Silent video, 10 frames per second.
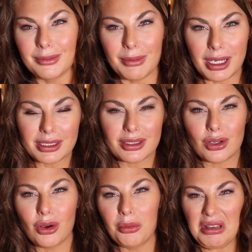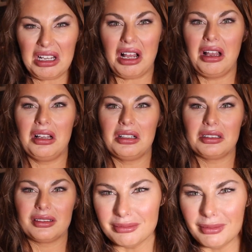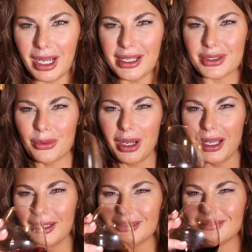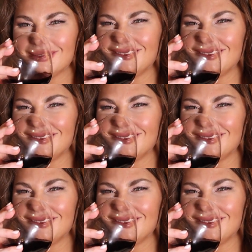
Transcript: Más comida, más wine.